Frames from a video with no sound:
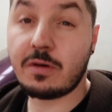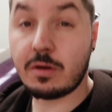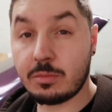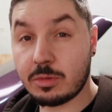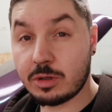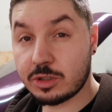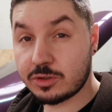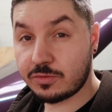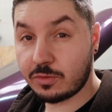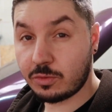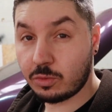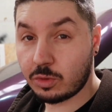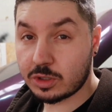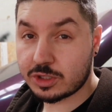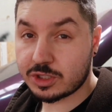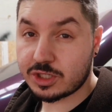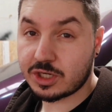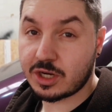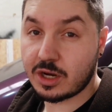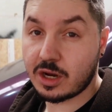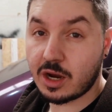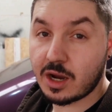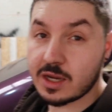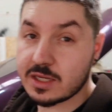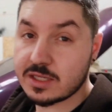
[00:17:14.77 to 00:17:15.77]
very much for
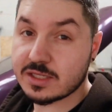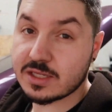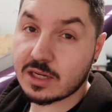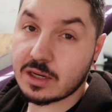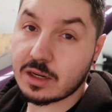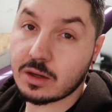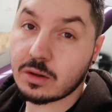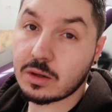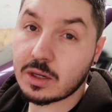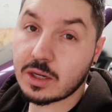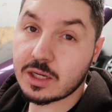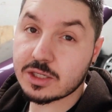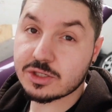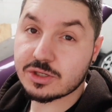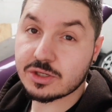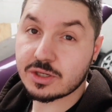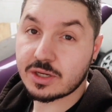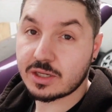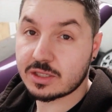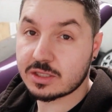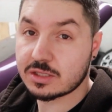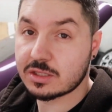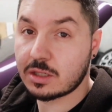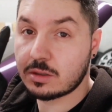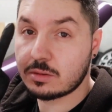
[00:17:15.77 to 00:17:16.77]
watching, guys, and I'll catch you
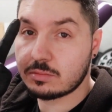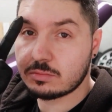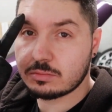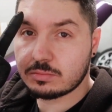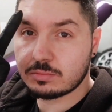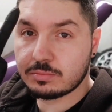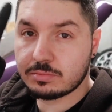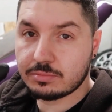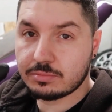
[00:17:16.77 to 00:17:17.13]
next time.